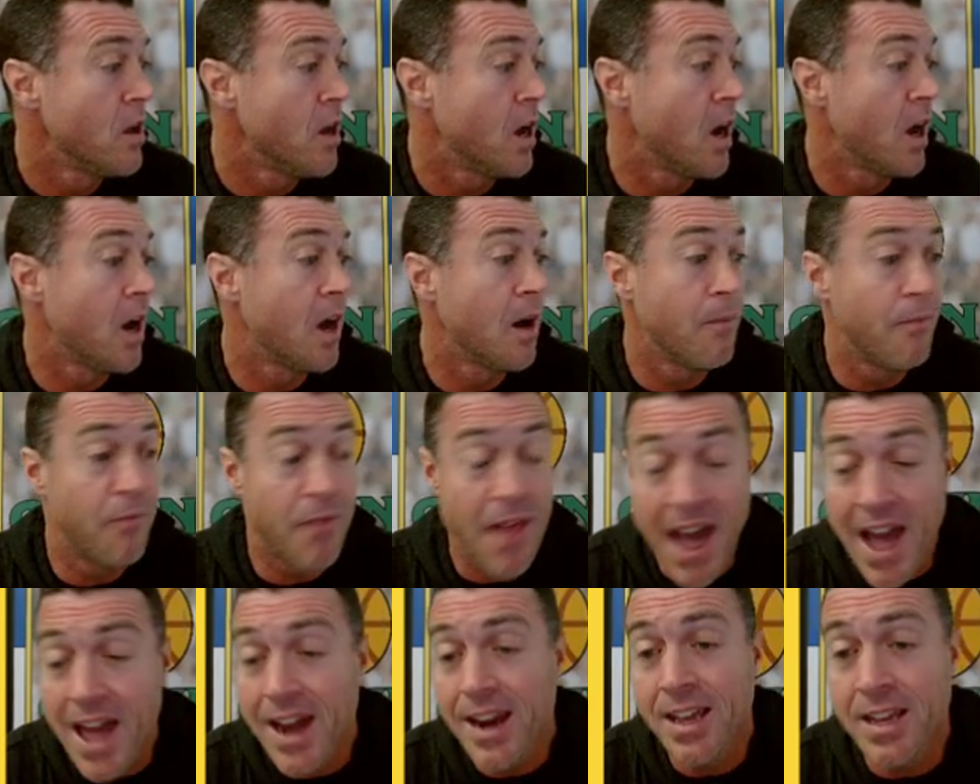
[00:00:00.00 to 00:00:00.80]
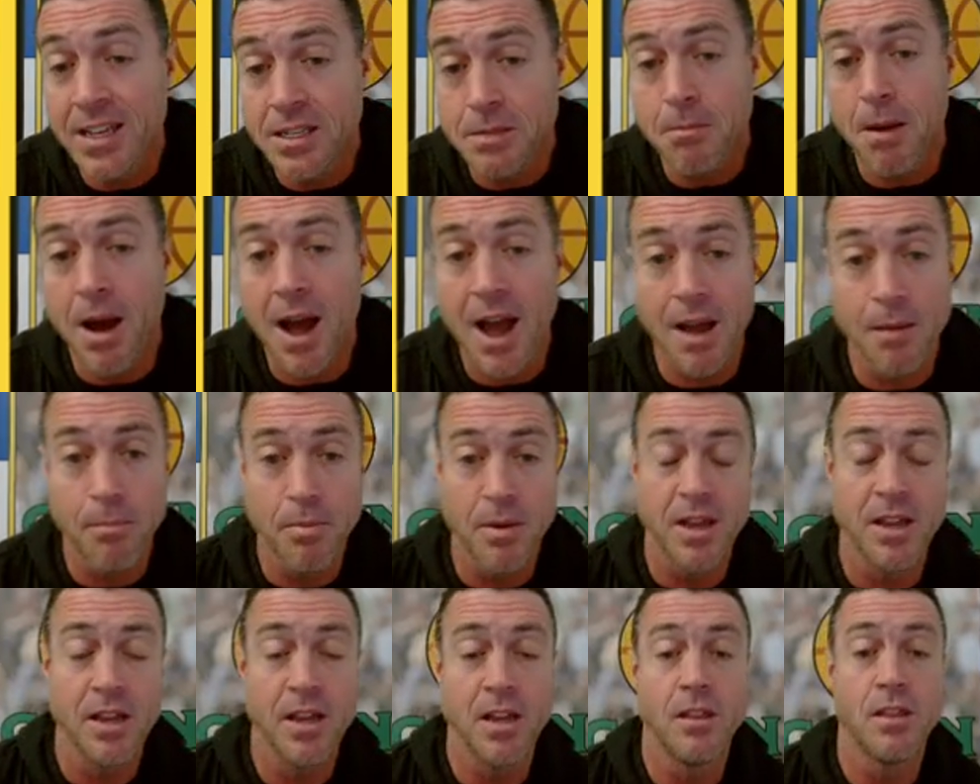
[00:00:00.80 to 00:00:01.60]
That is my
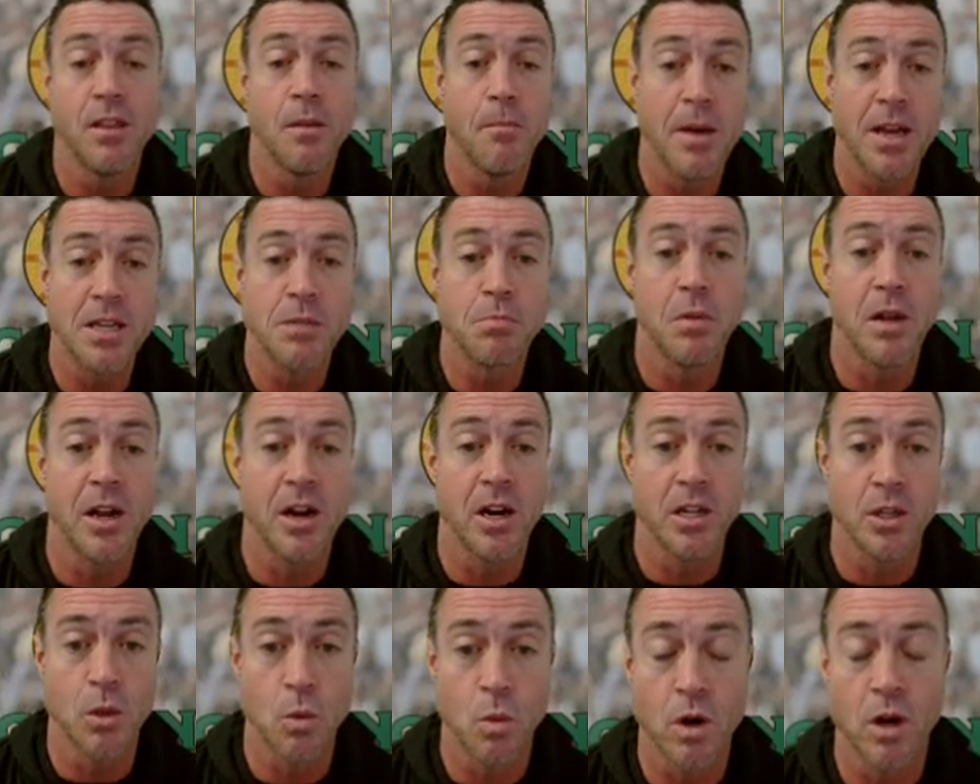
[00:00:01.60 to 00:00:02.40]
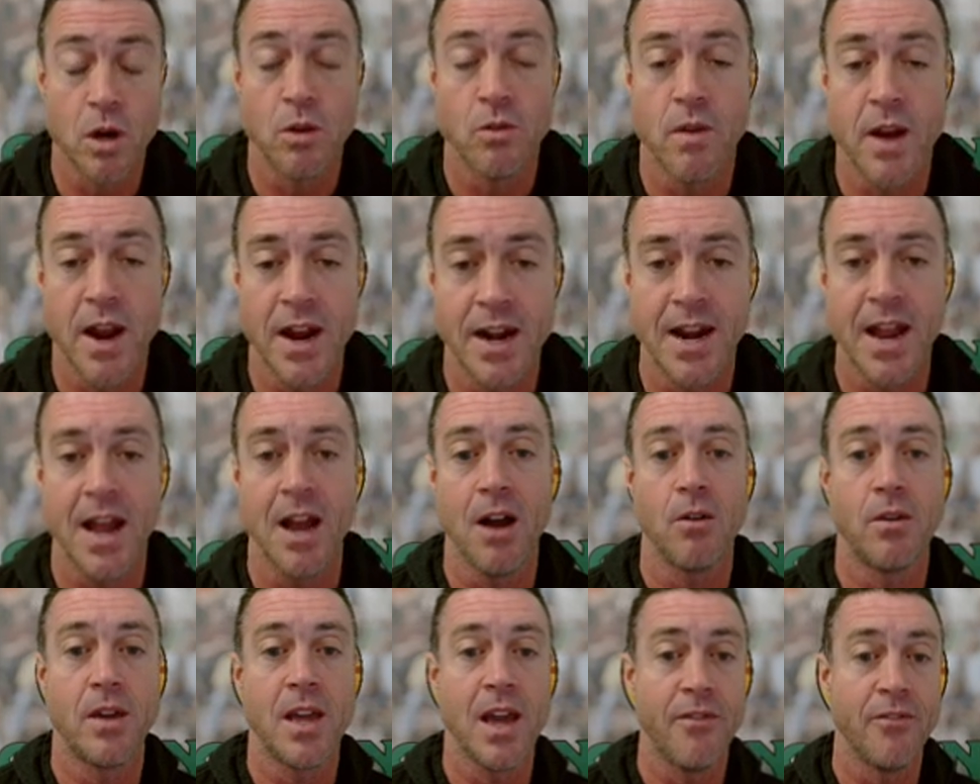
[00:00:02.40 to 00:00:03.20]
opinion, the best player in the world right
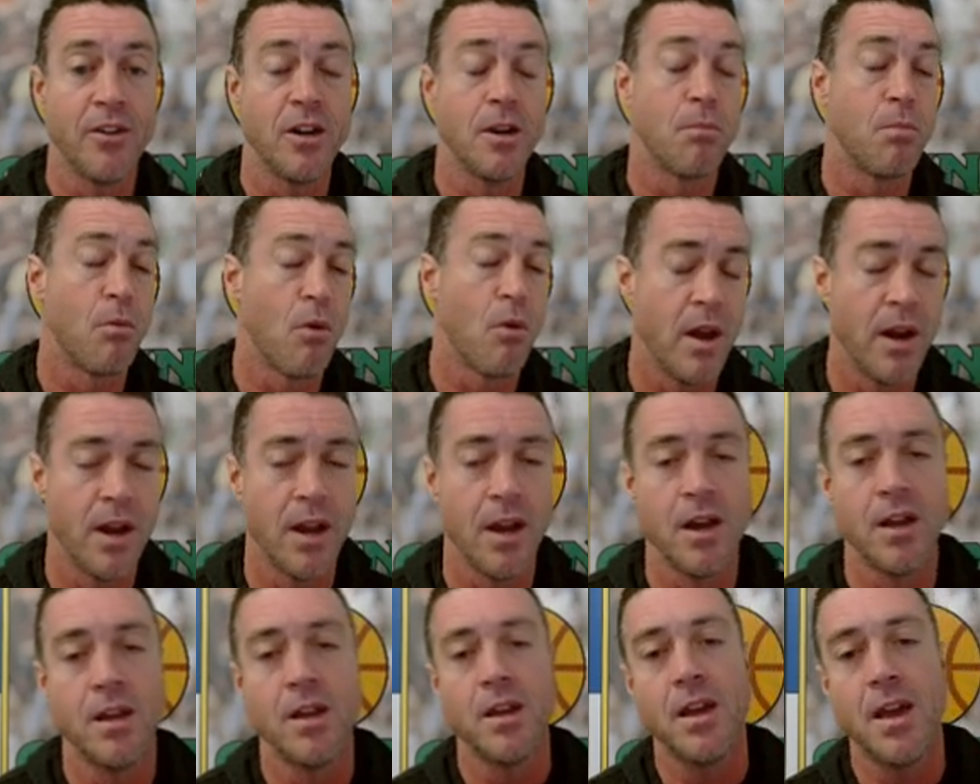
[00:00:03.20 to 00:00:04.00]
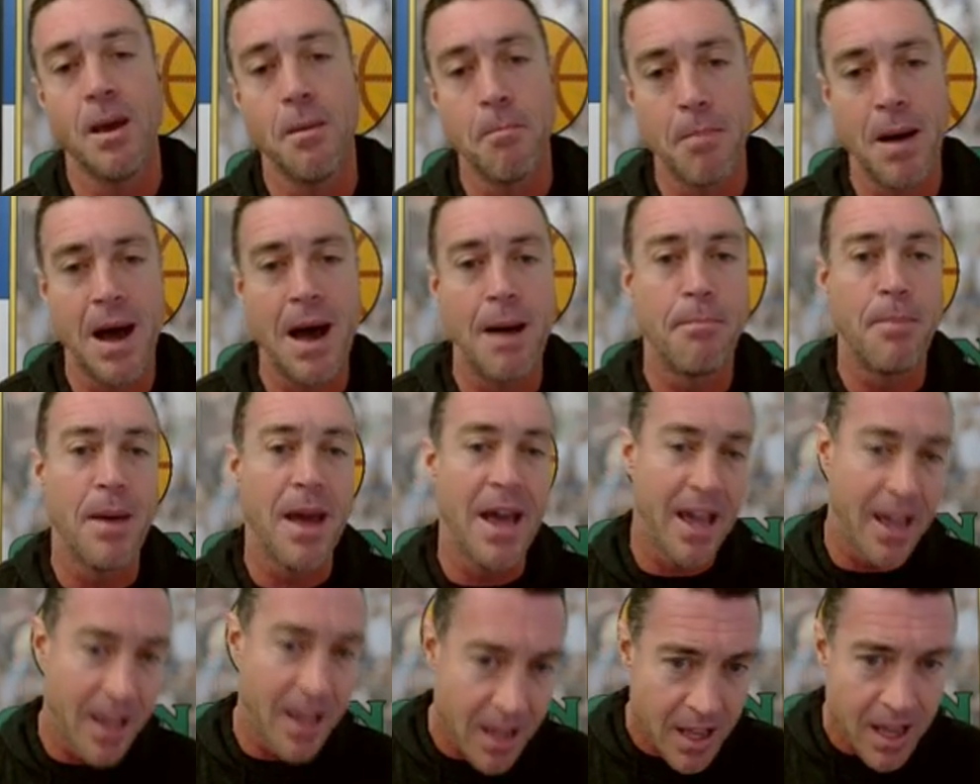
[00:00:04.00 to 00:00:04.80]
now, Kevin De Bruyne,
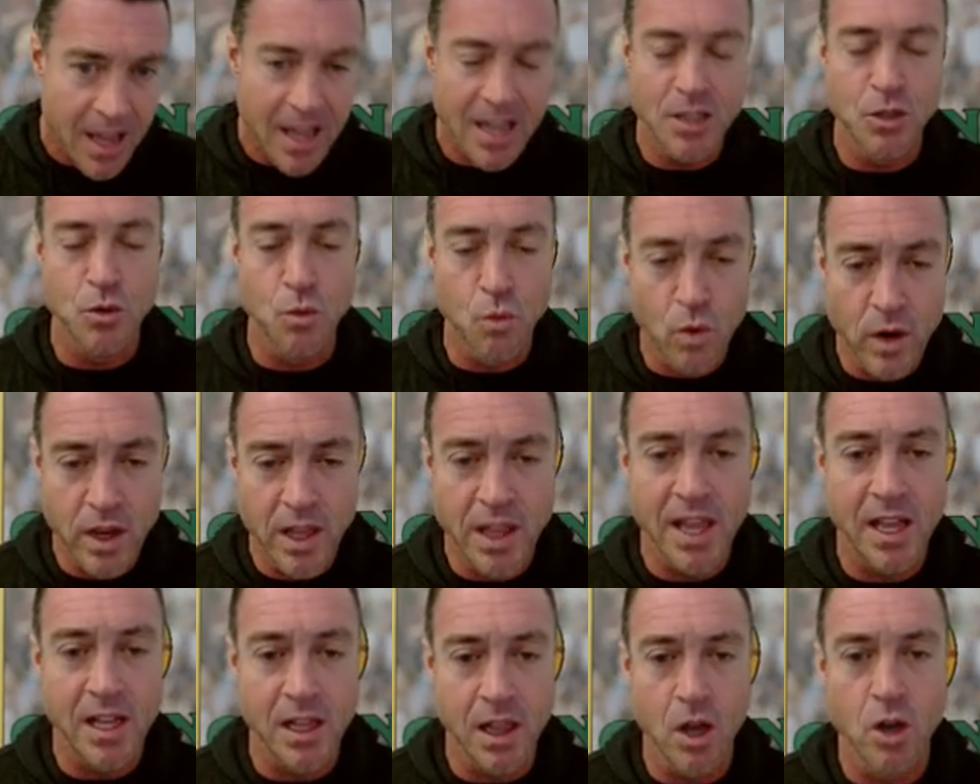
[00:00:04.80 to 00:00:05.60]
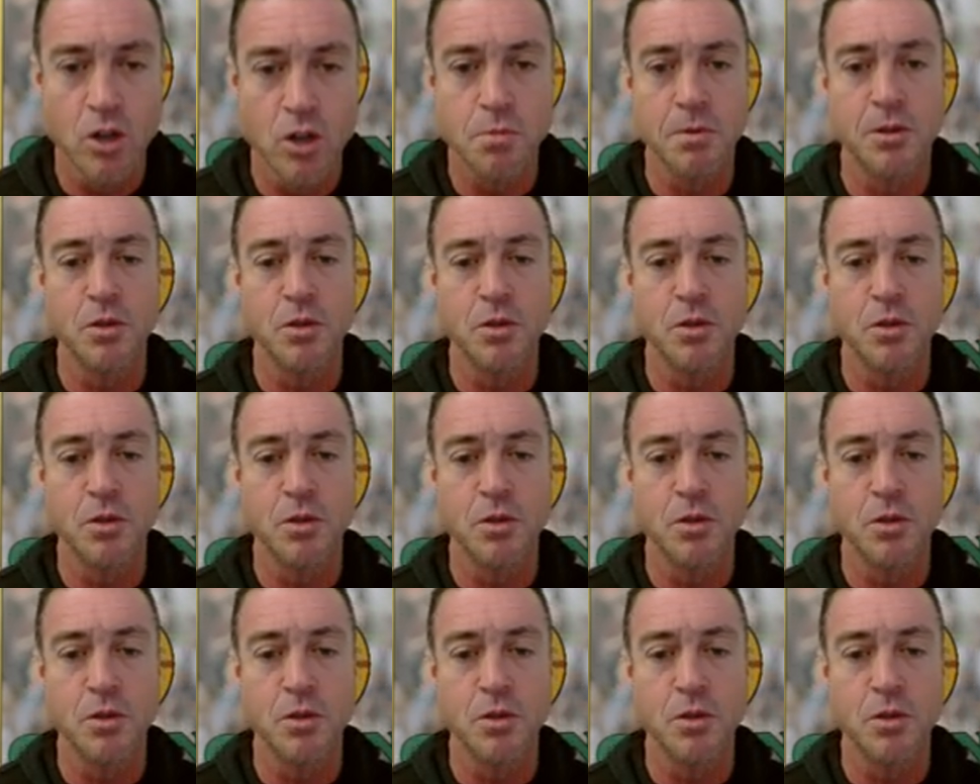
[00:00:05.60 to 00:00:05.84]
Mbappe. It's really close